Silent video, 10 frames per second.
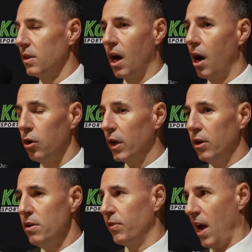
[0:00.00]
No, look,
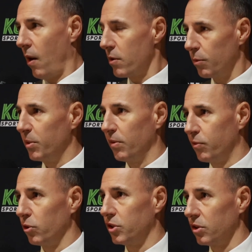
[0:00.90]
and even Harry would be the
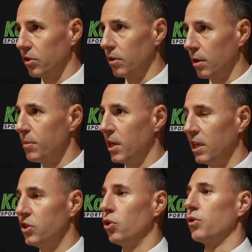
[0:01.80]
first to admit
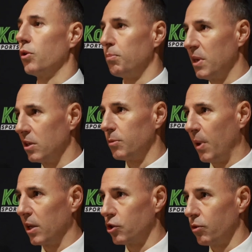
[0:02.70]
he's not the biggest
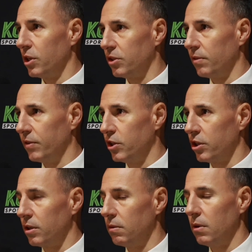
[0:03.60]
puncher in his
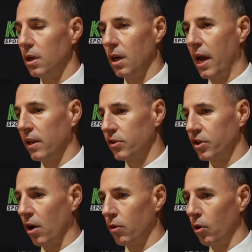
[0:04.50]
division. And
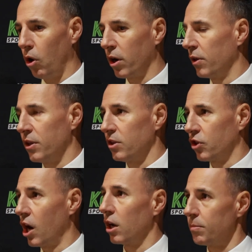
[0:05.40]
so I don't think
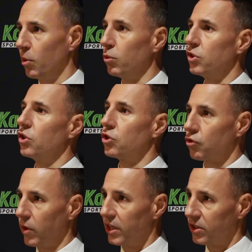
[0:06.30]
Charlie Bell was
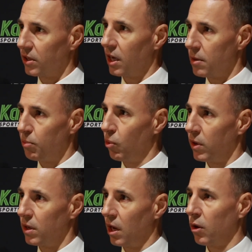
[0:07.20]
distressed at any
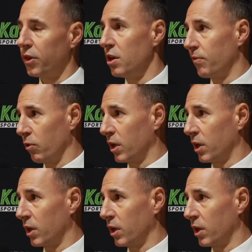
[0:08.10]
point. And I think for a